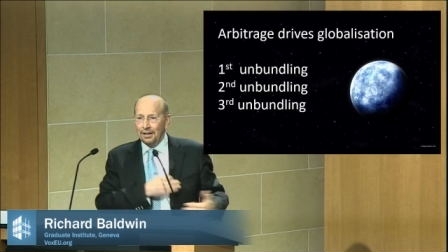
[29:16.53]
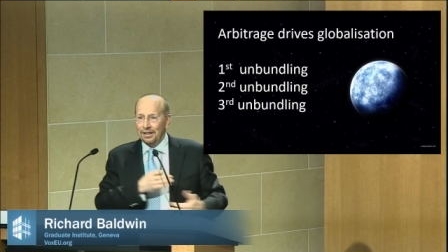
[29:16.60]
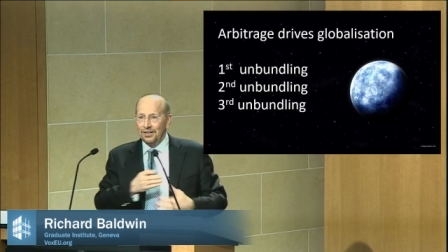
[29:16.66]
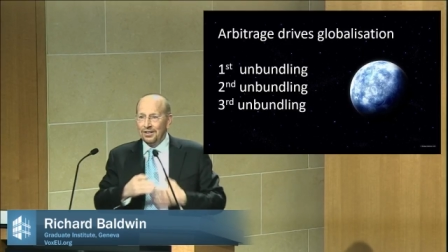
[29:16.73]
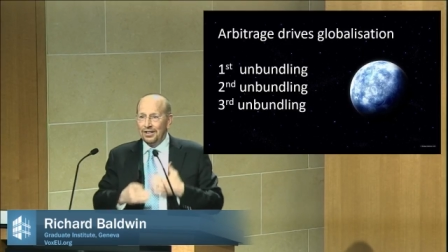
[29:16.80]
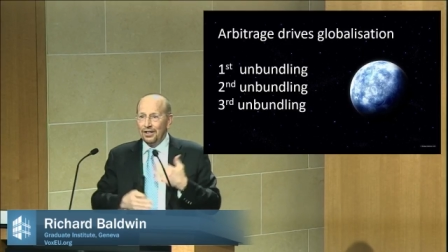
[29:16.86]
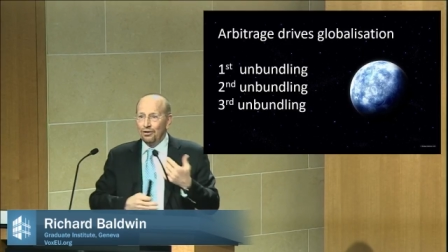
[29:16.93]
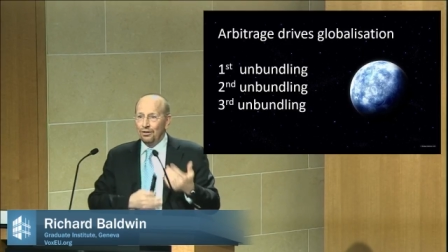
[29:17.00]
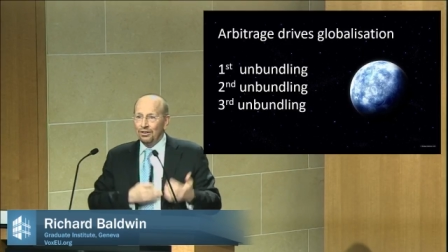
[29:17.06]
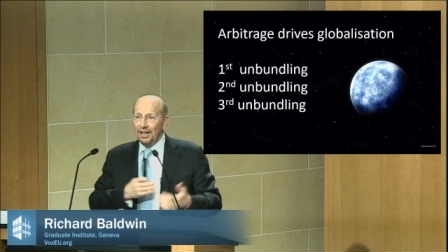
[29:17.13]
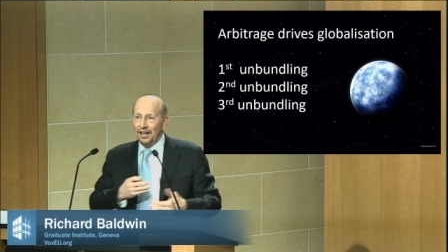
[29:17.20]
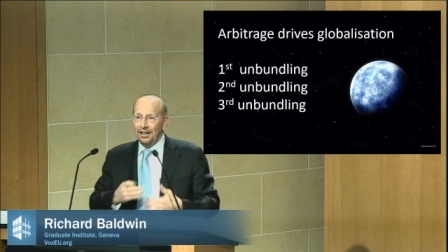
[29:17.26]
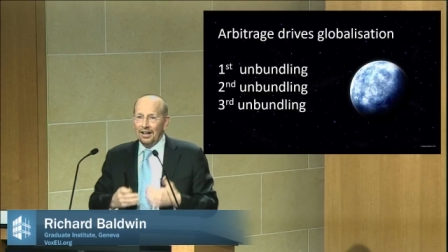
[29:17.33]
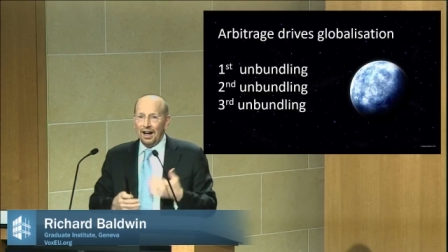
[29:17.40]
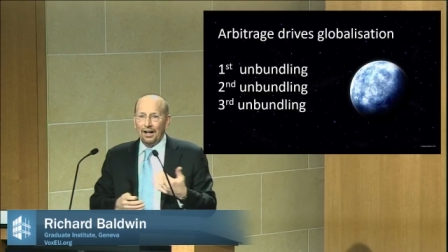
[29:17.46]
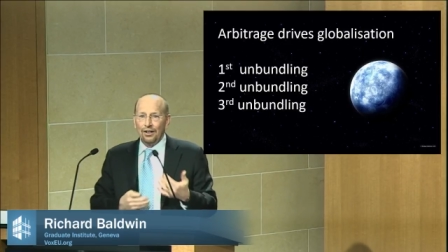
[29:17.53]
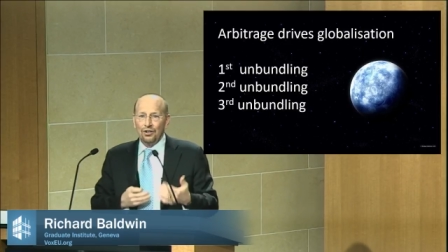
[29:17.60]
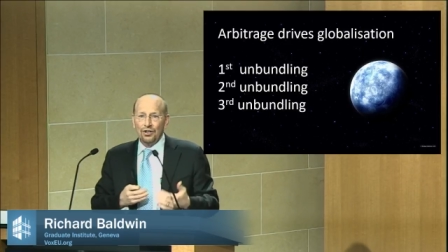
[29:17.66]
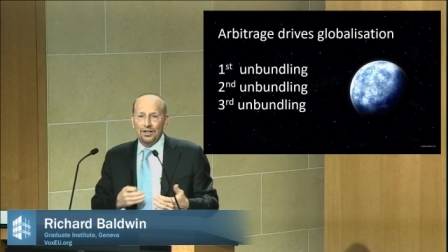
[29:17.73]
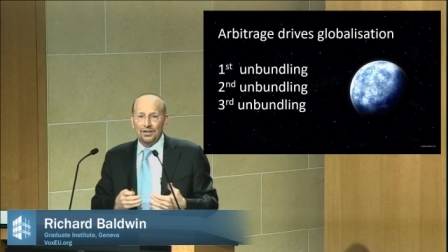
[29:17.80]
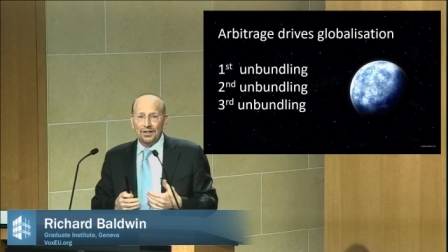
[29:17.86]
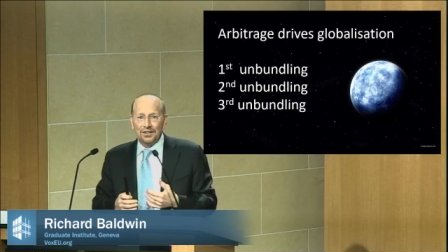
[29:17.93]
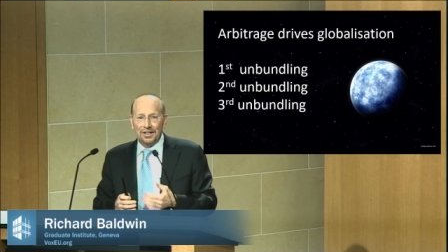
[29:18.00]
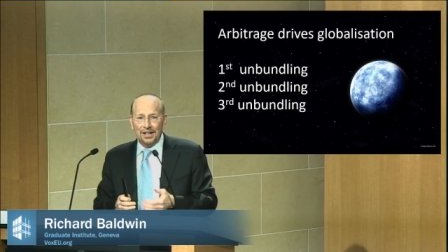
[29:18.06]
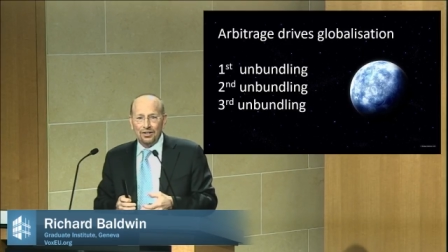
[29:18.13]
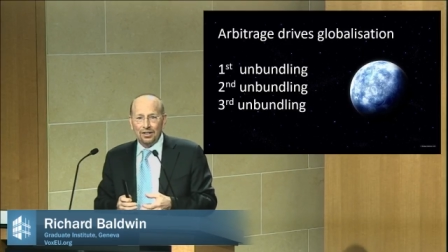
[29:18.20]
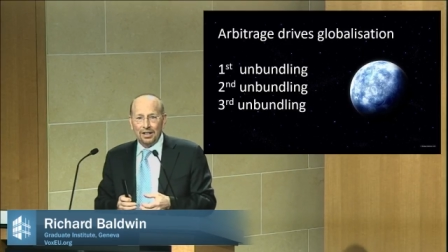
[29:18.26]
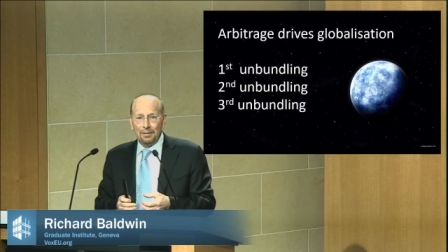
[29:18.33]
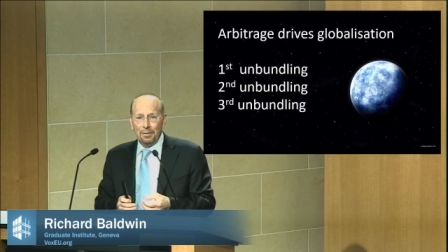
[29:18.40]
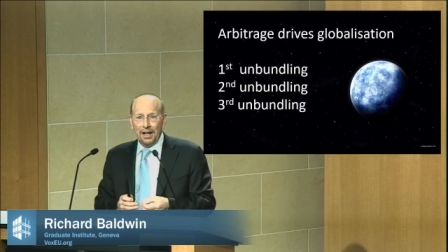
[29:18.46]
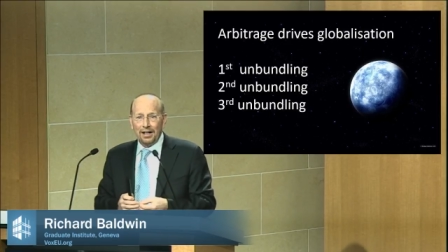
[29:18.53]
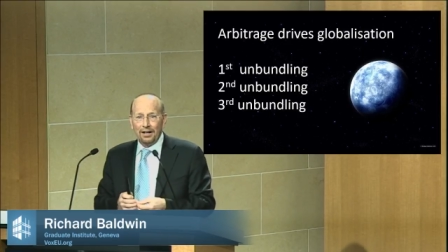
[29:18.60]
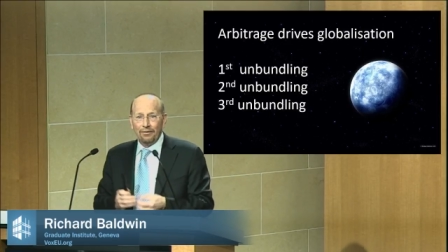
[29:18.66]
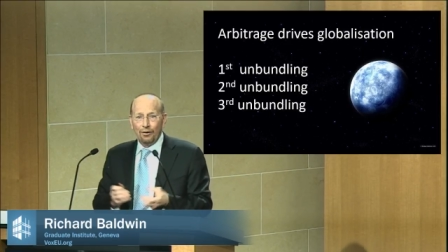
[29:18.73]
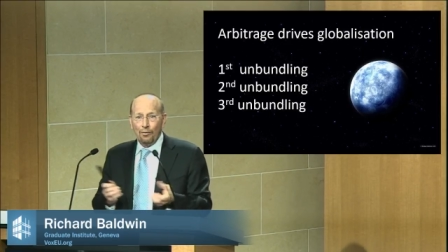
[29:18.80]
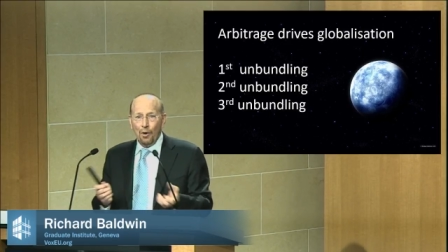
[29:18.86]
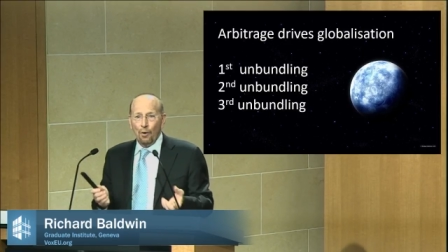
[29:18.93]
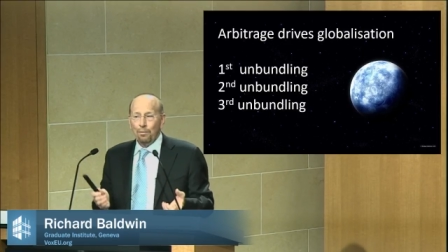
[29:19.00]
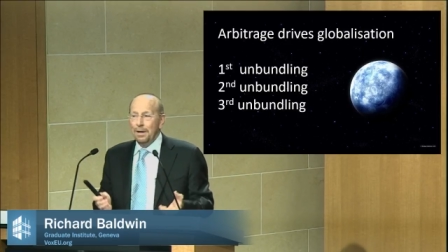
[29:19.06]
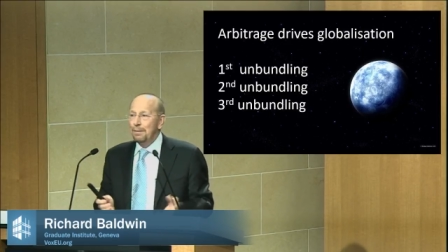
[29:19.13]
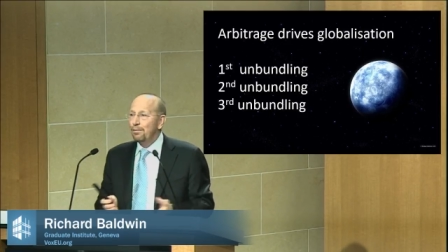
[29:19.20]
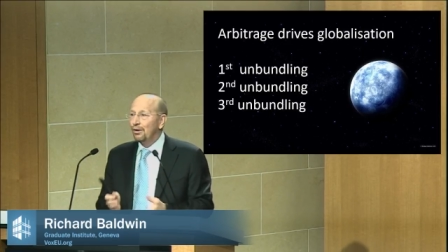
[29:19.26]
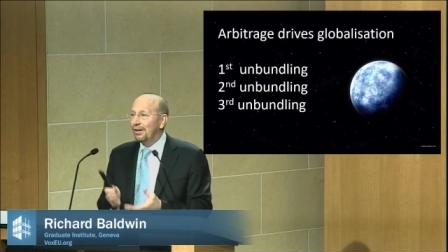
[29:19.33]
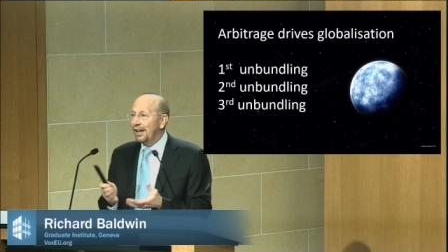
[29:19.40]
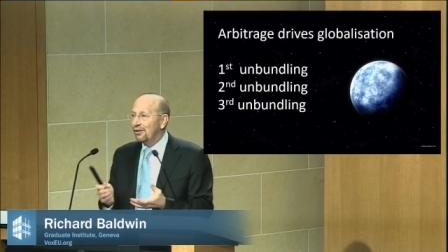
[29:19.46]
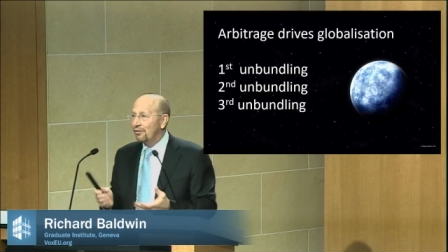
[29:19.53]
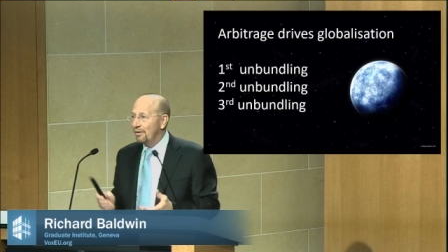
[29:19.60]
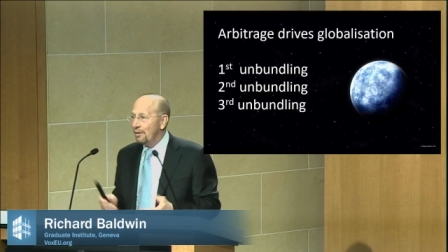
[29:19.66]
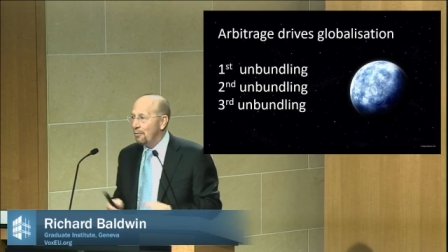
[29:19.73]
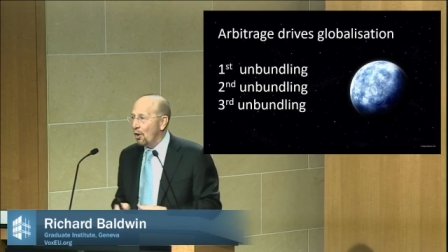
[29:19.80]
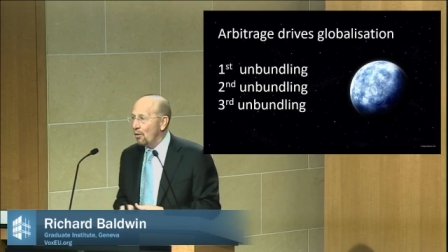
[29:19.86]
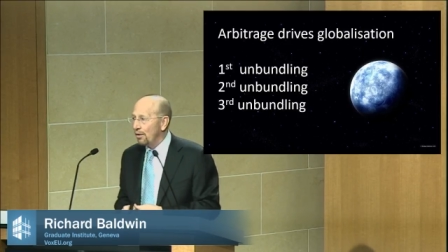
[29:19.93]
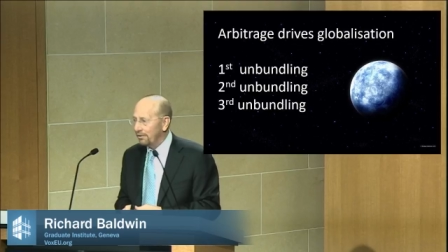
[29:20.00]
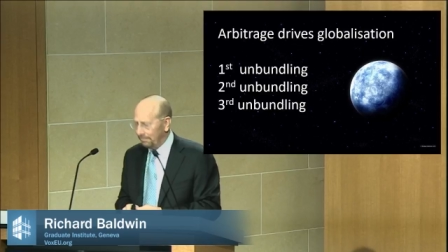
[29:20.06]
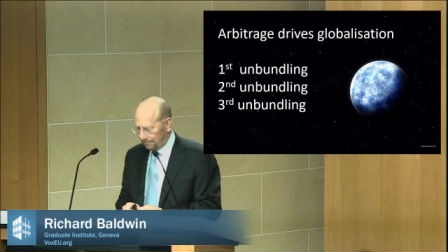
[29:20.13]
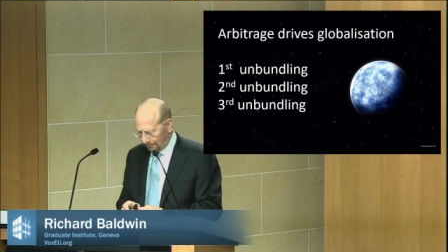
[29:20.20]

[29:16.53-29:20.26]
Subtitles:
because digital technology is essentially making remote people less remote.